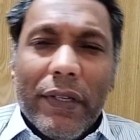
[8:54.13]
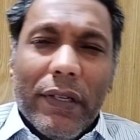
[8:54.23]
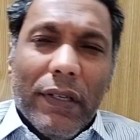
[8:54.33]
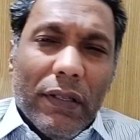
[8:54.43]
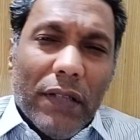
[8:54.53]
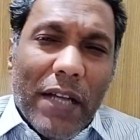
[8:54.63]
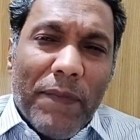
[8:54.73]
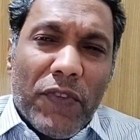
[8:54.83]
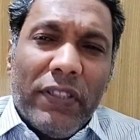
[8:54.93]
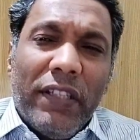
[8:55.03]

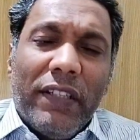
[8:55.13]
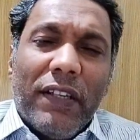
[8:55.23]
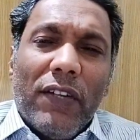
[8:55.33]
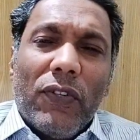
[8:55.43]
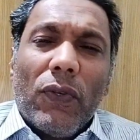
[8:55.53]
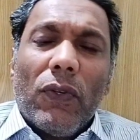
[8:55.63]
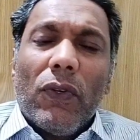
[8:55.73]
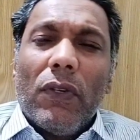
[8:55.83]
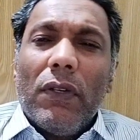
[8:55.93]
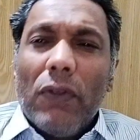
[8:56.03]
M23
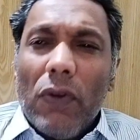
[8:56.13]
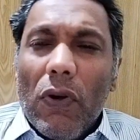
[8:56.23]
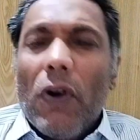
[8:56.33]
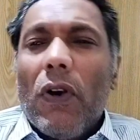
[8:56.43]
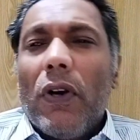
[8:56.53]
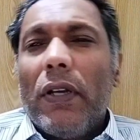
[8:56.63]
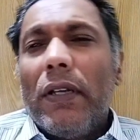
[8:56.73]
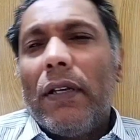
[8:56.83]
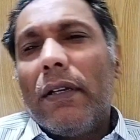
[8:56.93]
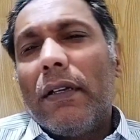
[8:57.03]
control.
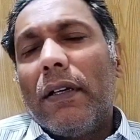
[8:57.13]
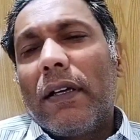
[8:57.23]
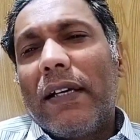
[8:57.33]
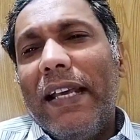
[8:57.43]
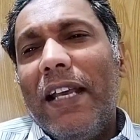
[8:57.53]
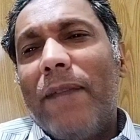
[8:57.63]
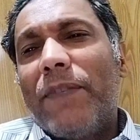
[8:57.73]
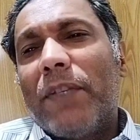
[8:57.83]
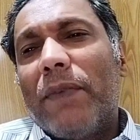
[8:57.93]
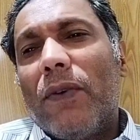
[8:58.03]
All
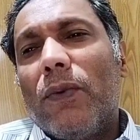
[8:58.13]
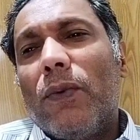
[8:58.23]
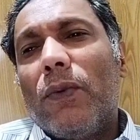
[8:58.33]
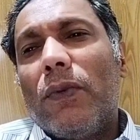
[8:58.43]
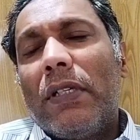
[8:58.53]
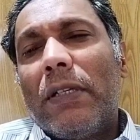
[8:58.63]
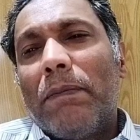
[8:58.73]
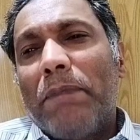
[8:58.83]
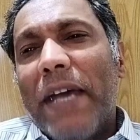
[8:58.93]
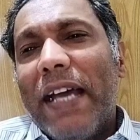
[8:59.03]
claims about
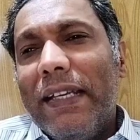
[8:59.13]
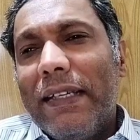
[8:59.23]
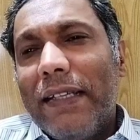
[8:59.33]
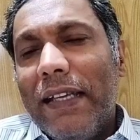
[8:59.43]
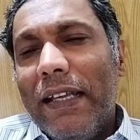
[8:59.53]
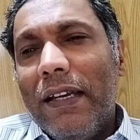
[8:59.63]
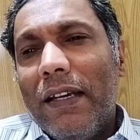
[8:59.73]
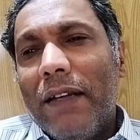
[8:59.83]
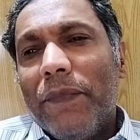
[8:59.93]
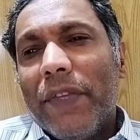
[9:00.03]
panic
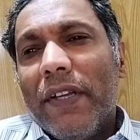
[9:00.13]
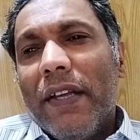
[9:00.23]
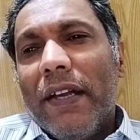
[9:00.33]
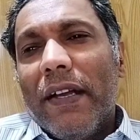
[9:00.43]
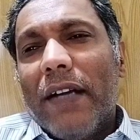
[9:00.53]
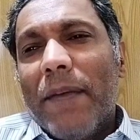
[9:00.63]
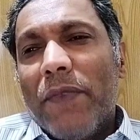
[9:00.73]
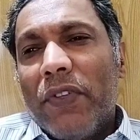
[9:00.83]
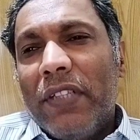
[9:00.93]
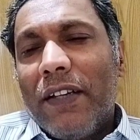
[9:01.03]
in
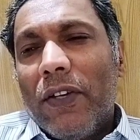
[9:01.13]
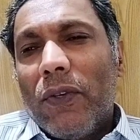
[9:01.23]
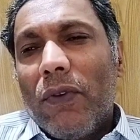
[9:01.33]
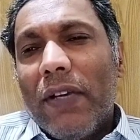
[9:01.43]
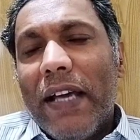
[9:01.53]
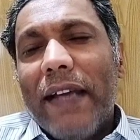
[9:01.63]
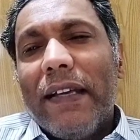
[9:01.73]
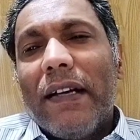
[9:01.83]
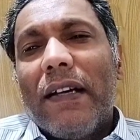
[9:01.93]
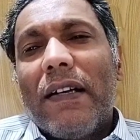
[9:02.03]
M23 controlled
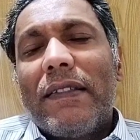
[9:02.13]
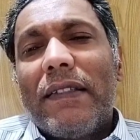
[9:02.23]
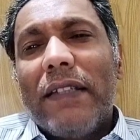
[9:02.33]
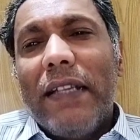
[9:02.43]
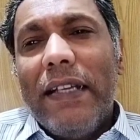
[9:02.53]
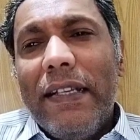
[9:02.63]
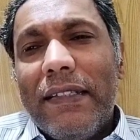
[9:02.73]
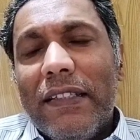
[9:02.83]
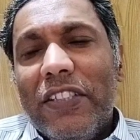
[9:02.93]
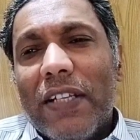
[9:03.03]
areas
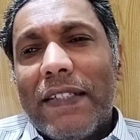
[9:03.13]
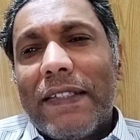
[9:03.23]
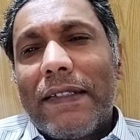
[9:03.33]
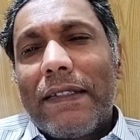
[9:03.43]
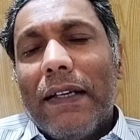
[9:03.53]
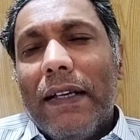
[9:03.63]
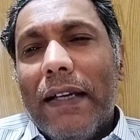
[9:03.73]
is just a